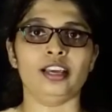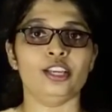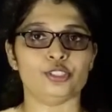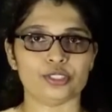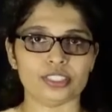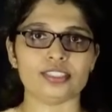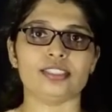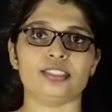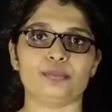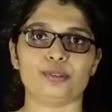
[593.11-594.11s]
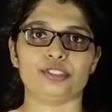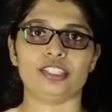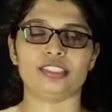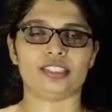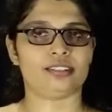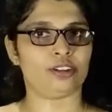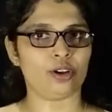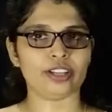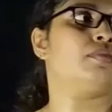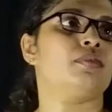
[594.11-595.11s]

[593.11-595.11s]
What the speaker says: So this is the procedure. Okay.